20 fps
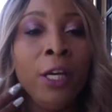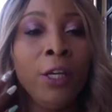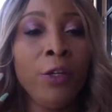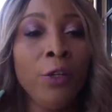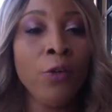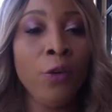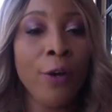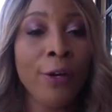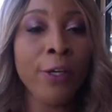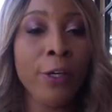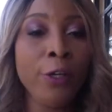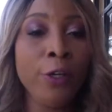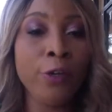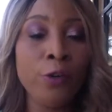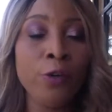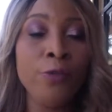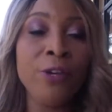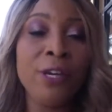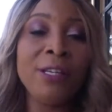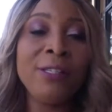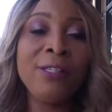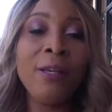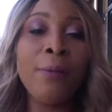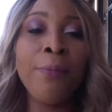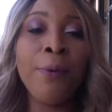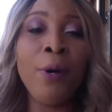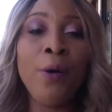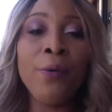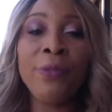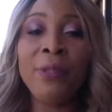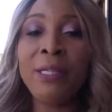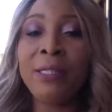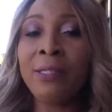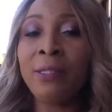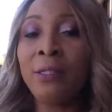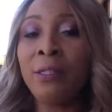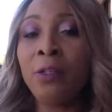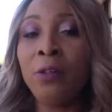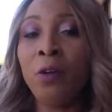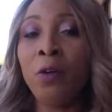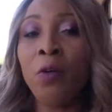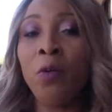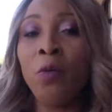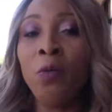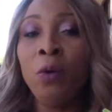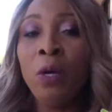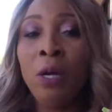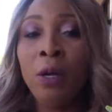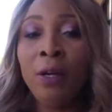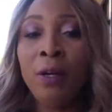you're curious about this, you know,